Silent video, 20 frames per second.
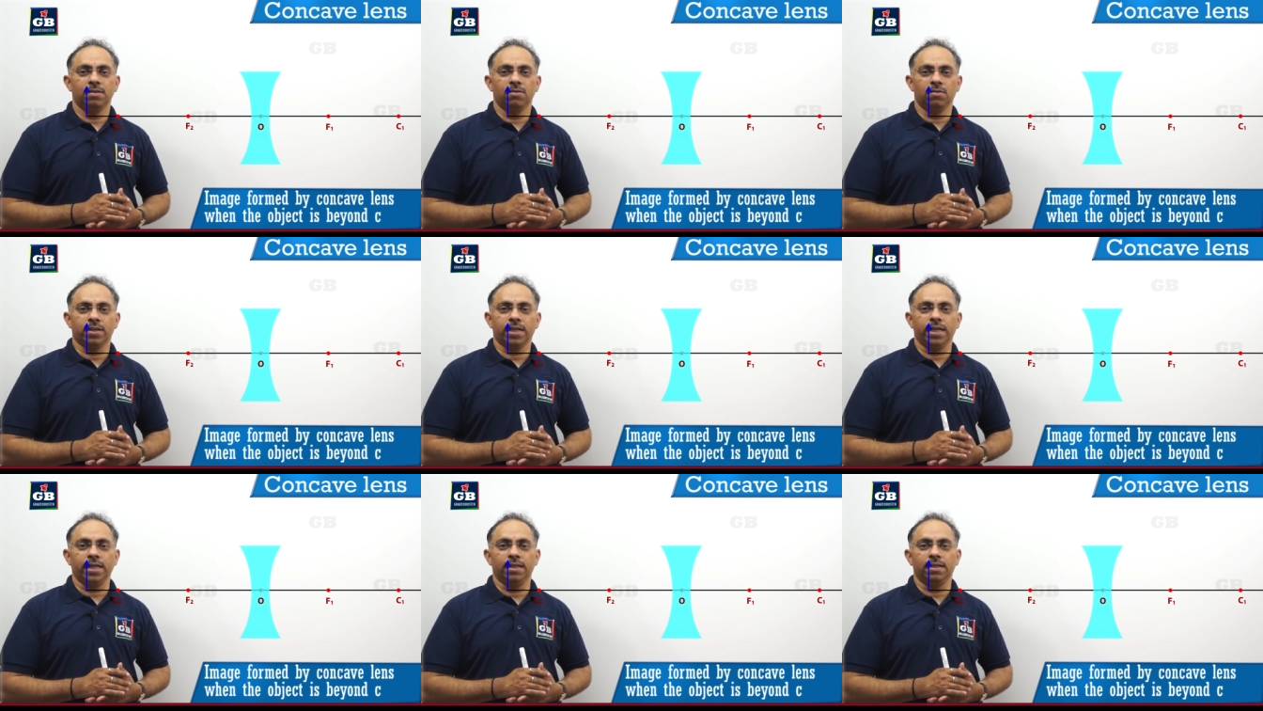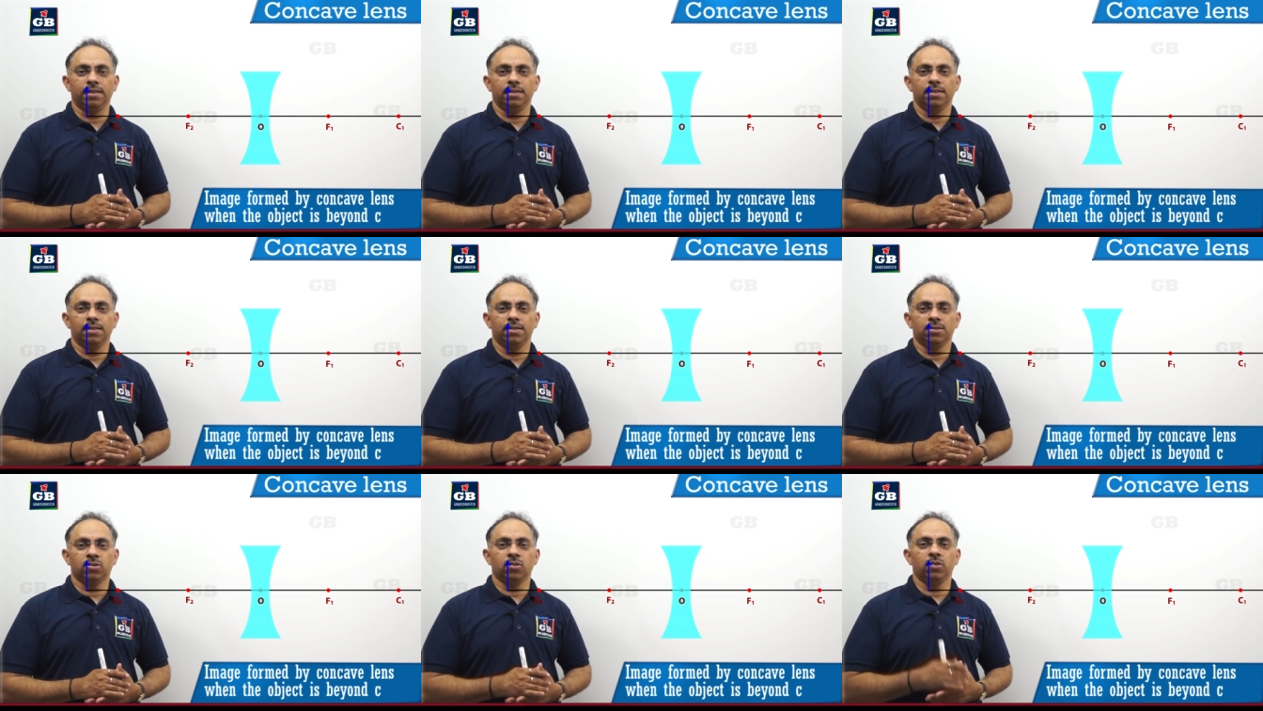Okay.
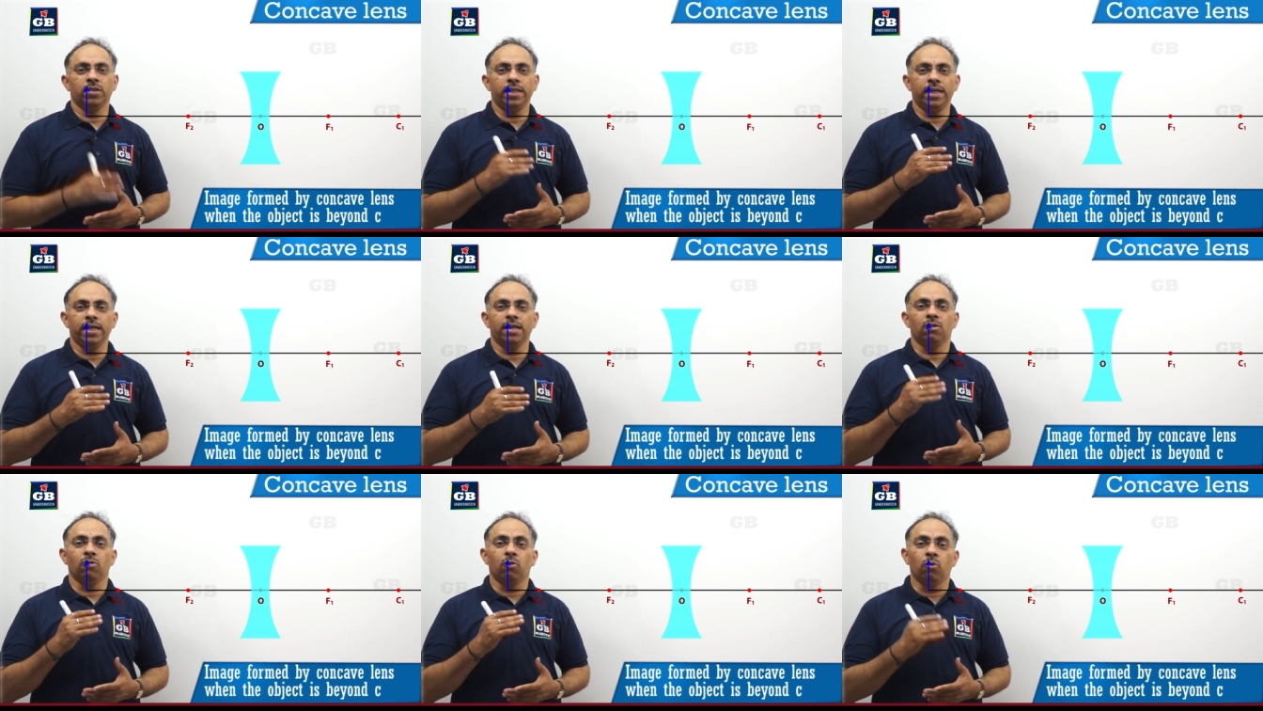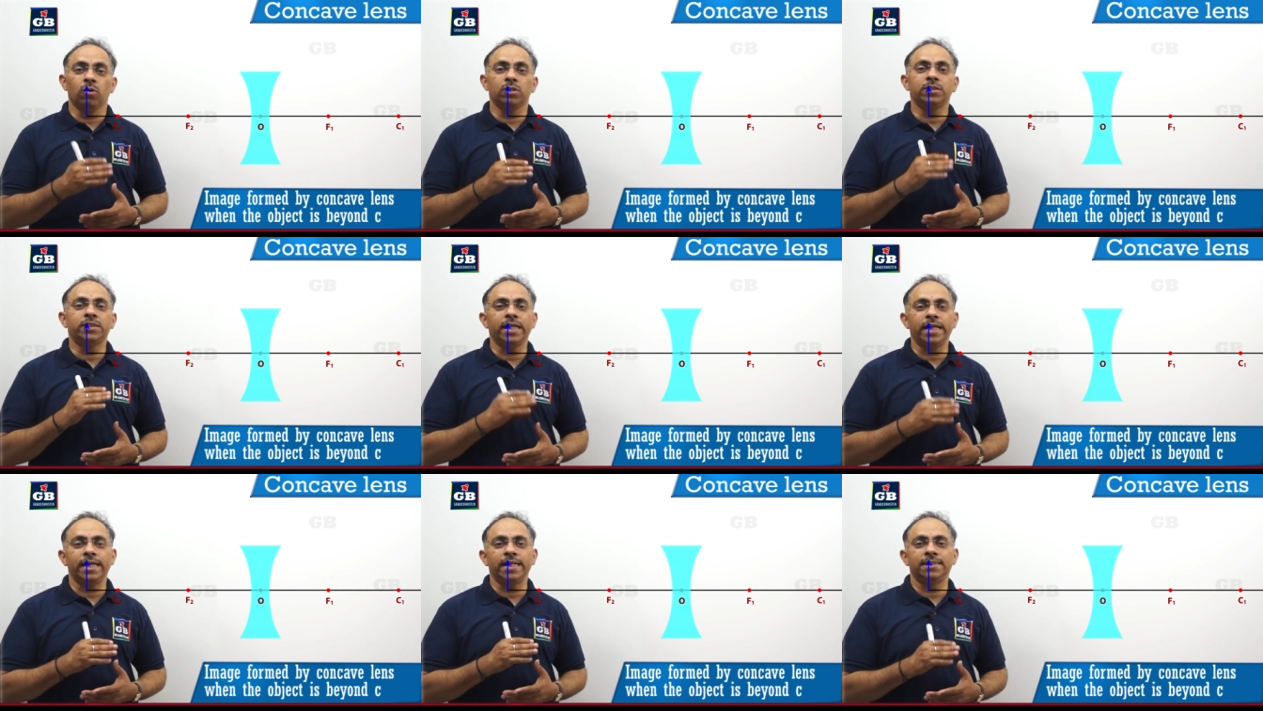So, here O
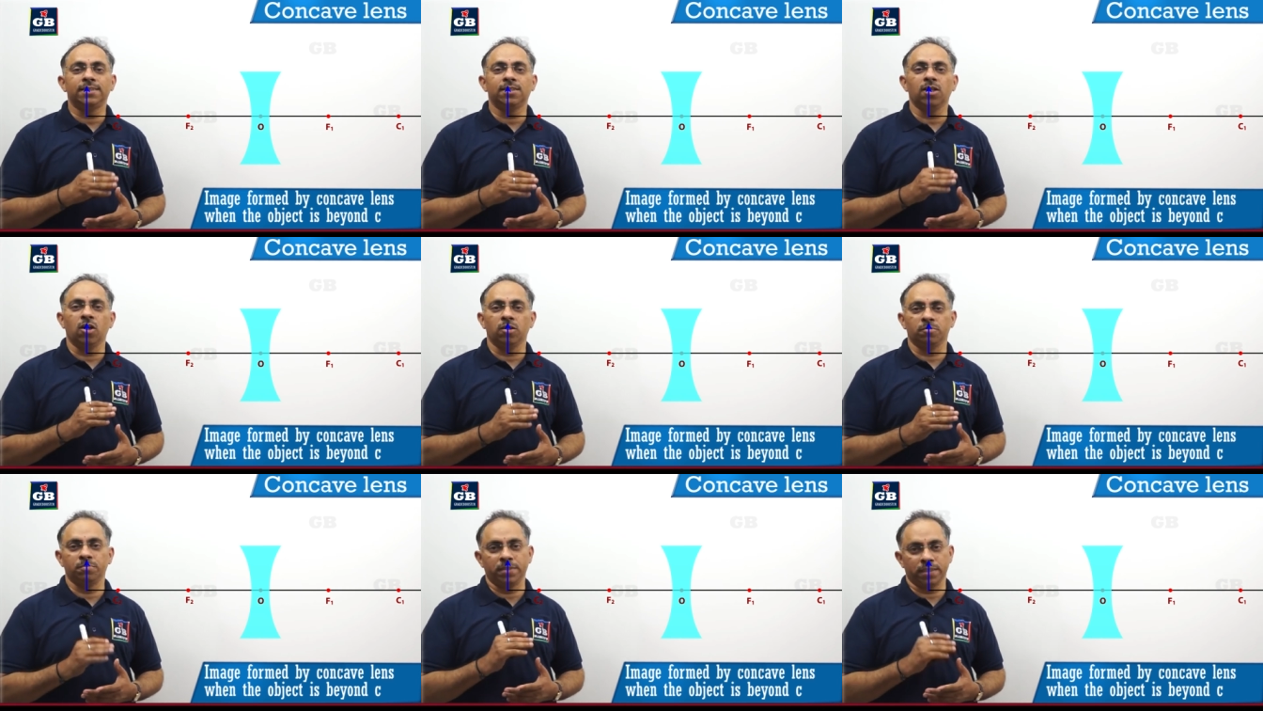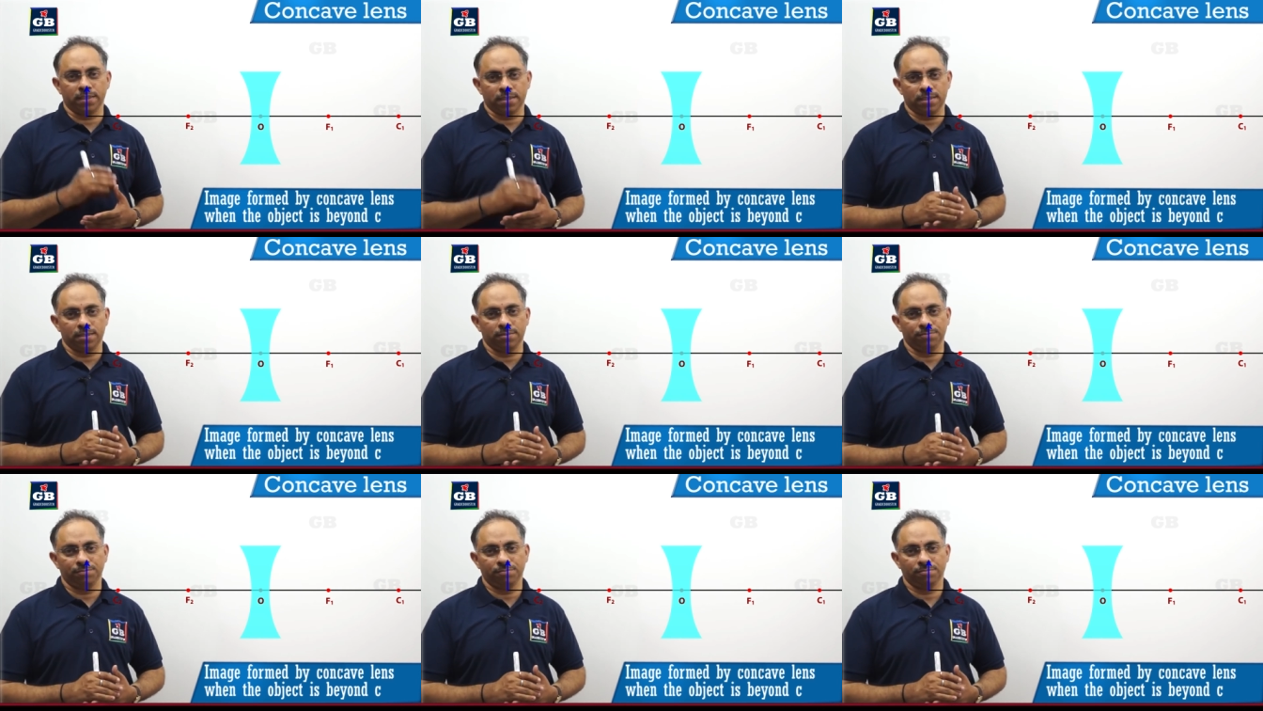J is the object.